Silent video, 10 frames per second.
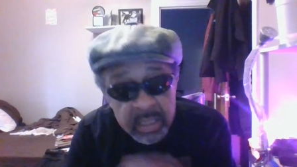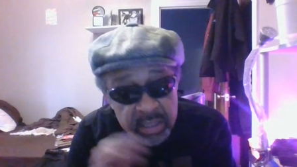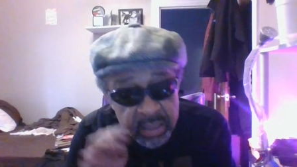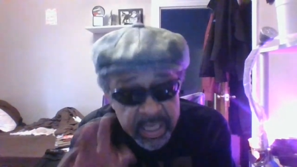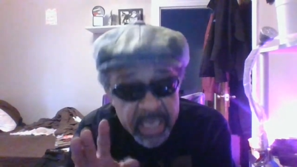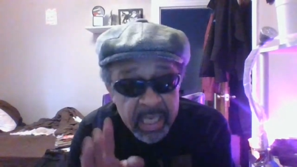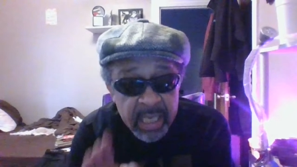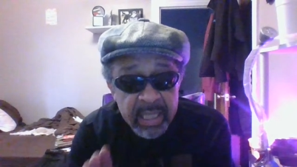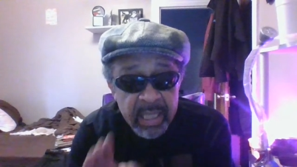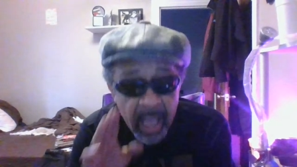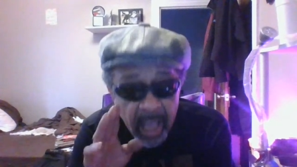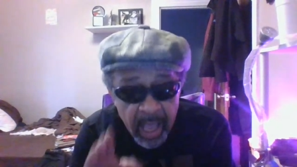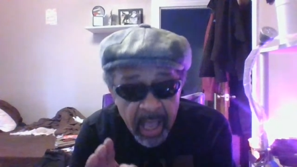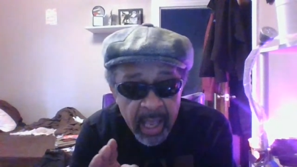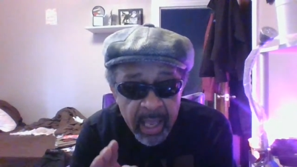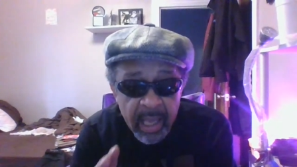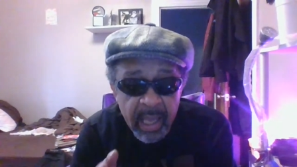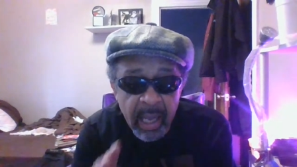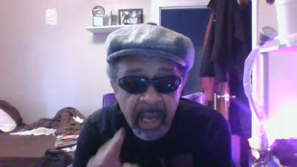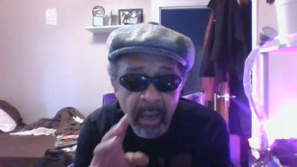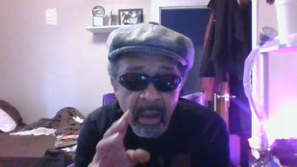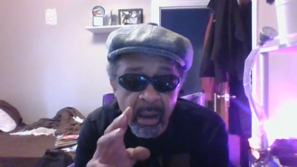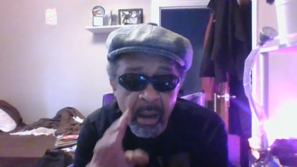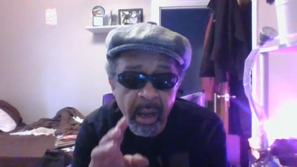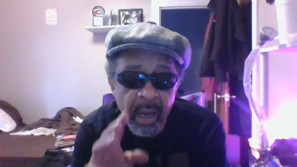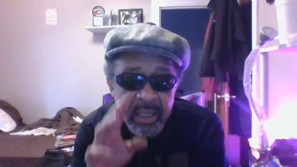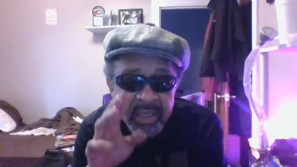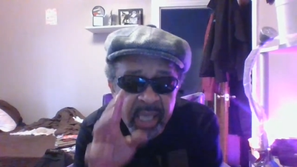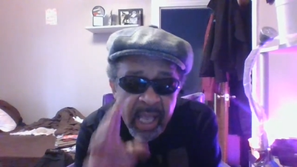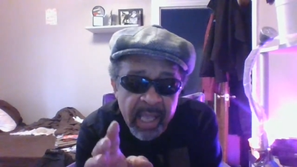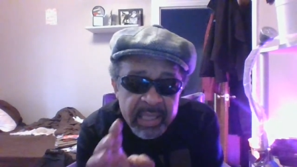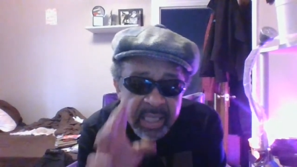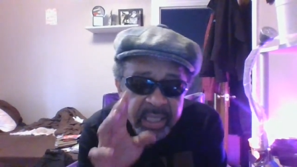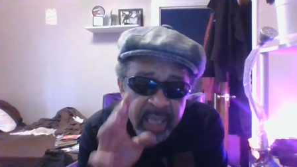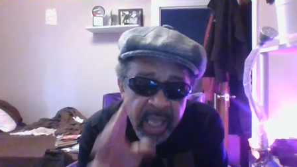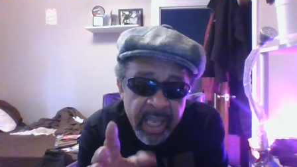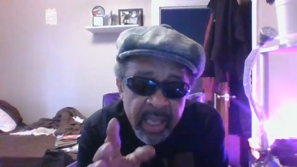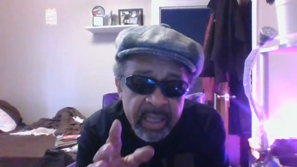Lincoln had a hard task at hand,